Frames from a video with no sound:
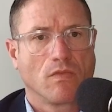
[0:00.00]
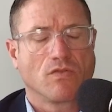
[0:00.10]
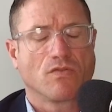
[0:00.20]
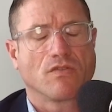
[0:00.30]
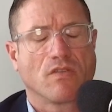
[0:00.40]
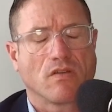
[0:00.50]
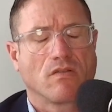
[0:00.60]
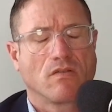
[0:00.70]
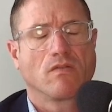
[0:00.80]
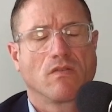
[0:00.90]
Interesting.
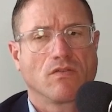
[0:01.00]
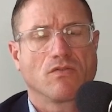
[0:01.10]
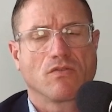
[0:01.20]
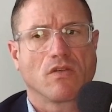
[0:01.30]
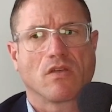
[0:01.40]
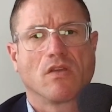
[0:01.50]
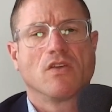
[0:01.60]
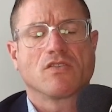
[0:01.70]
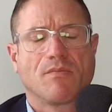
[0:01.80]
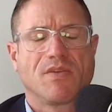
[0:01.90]

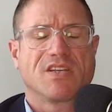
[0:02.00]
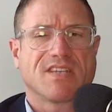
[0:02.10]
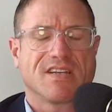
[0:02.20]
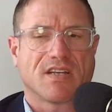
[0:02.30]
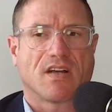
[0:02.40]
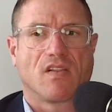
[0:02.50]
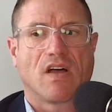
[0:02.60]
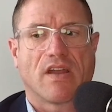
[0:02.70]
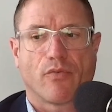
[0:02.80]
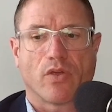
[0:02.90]
So, I mean, it sounds like a
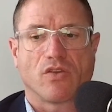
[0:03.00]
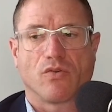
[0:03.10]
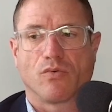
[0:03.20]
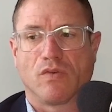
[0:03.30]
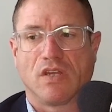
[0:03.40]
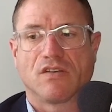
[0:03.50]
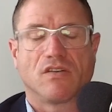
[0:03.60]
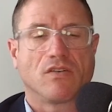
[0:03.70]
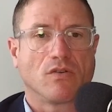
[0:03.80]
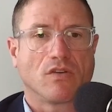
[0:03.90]
lot of what you need
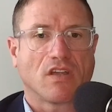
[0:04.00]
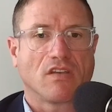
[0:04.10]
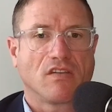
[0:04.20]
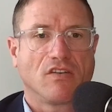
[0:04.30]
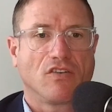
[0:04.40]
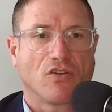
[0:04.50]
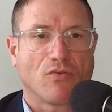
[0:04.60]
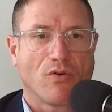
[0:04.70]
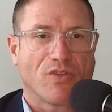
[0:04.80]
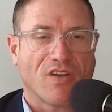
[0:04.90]
to do to continue to
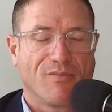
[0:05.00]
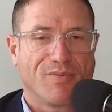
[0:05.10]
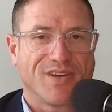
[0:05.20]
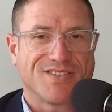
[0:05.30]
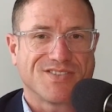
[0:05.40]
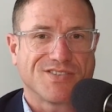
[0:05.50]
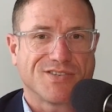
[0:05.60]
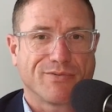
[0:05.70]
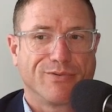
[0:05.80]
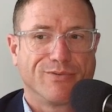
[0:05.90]
grow the company is
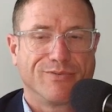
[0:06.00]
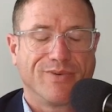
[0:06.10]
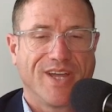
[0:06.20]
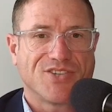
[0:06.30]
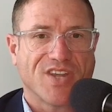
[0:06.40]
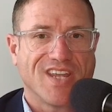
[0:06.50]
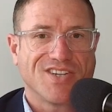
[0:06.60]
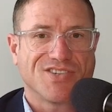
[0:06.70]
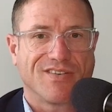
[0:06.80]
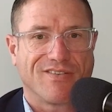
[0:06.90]
just through
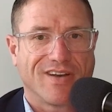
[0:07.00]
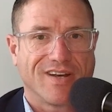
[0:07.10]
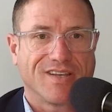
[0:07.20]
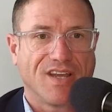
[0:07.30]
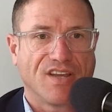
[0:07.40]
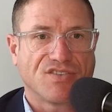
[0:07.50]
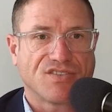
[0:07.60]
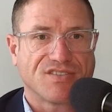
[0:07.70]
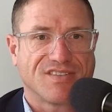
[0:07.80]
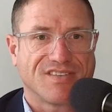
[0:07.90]
education, right? And just,